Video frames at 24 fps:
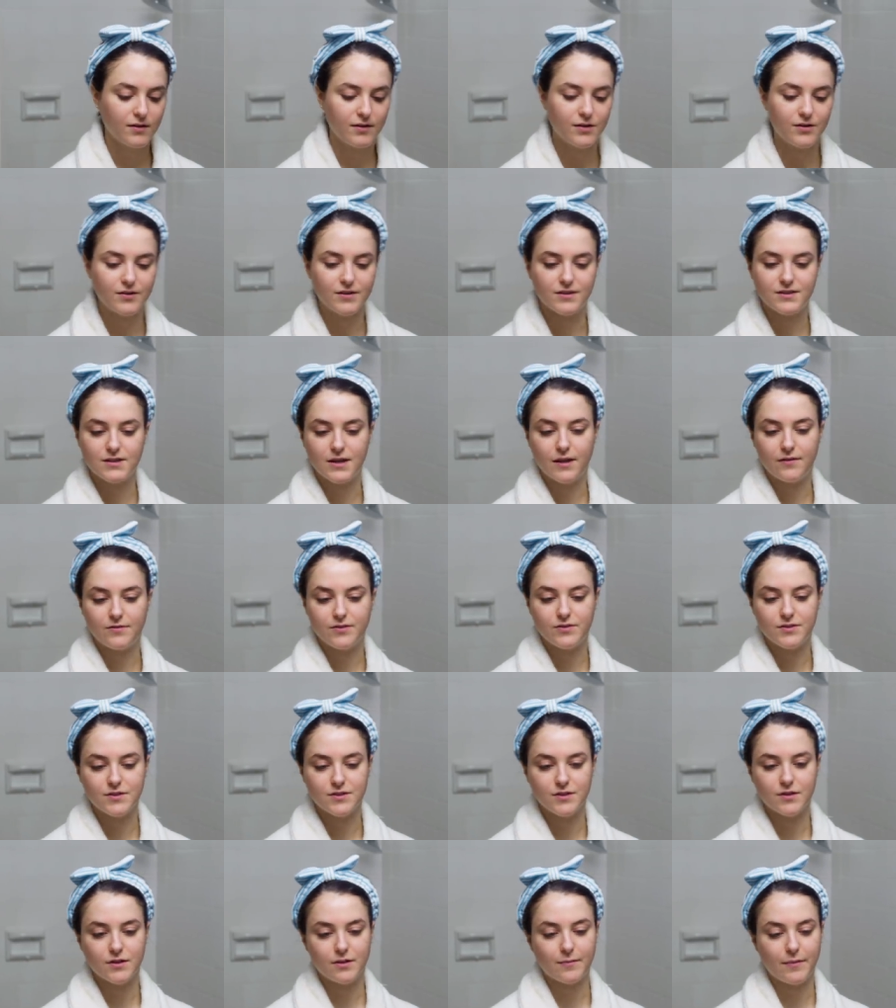You can see I've used
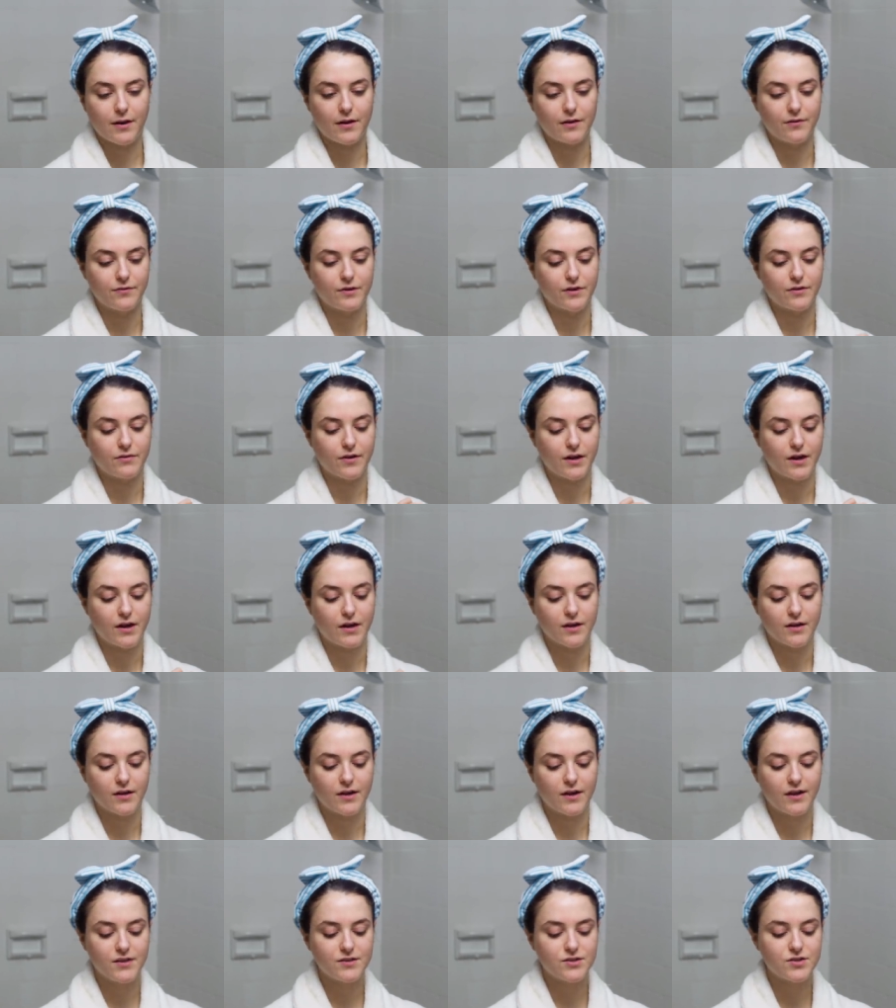a good amount of it already.
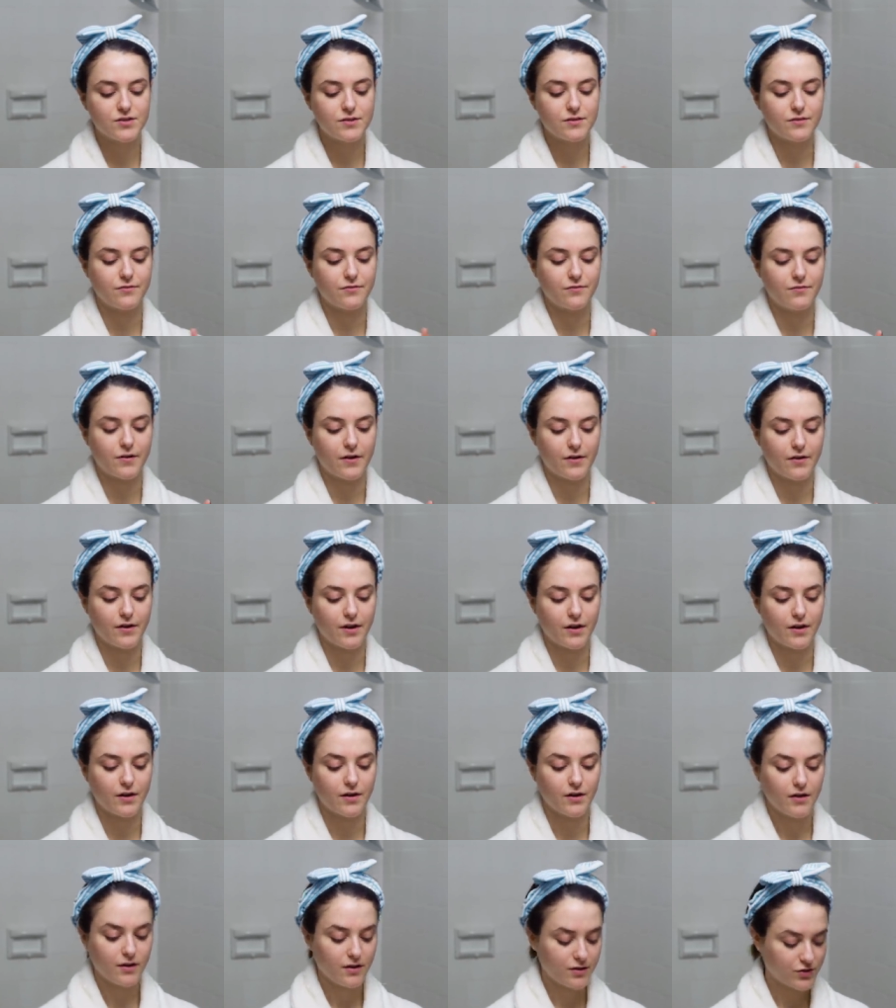And it's just a
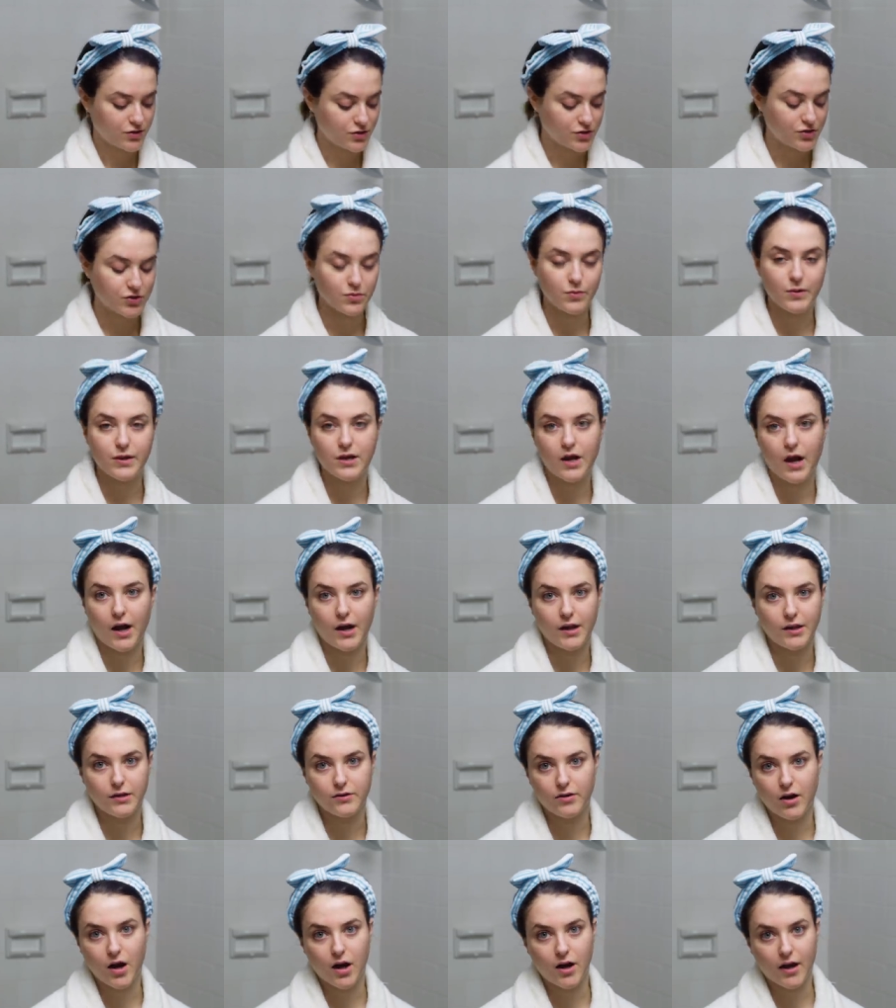very dewy
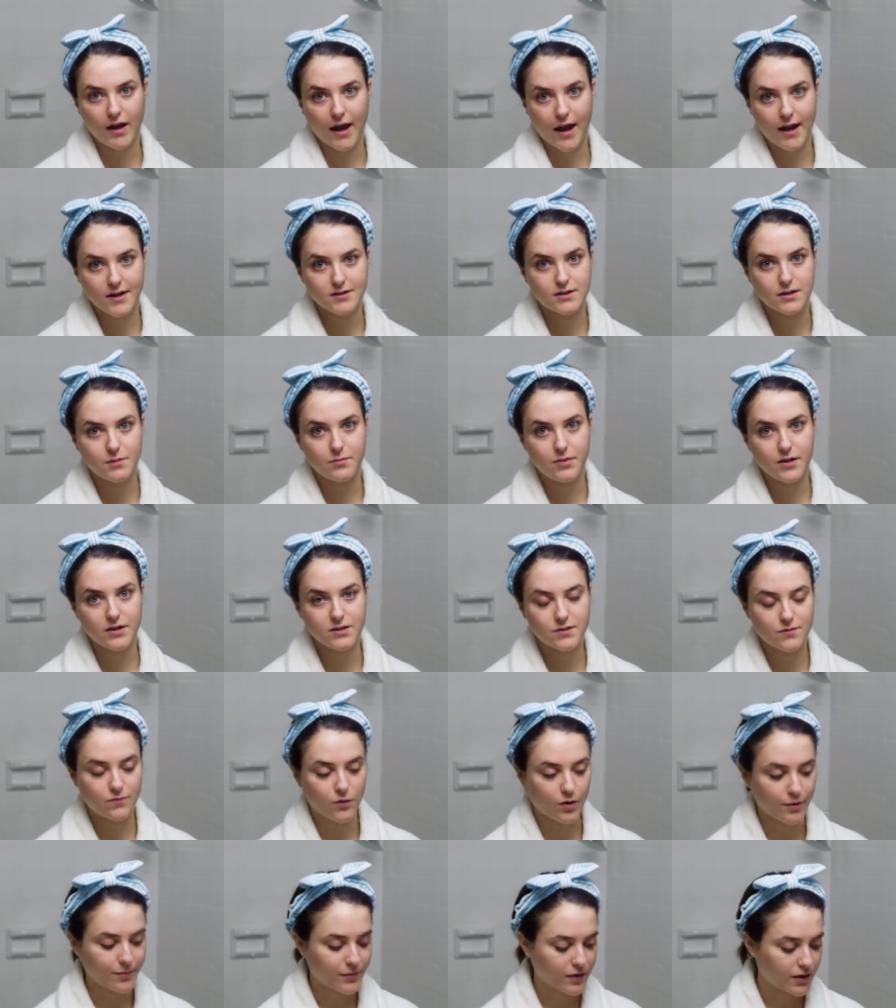hyaluronic acid based
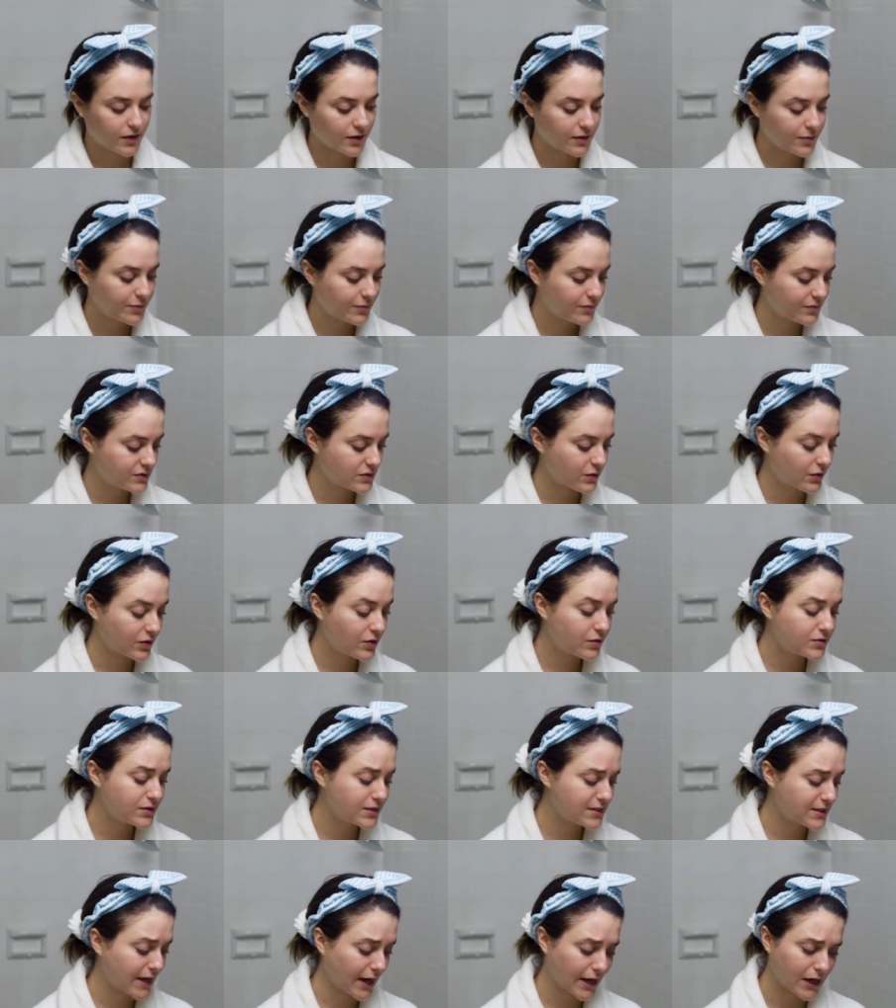formula. So I'll use
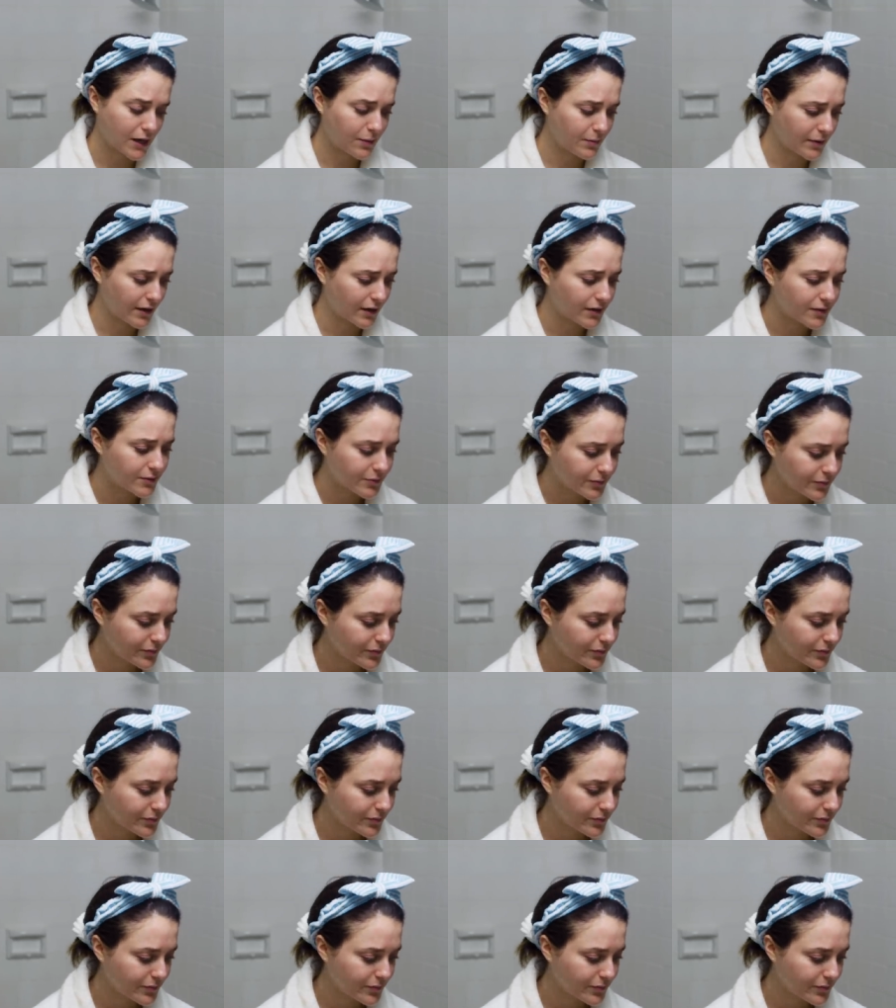a tiny bit.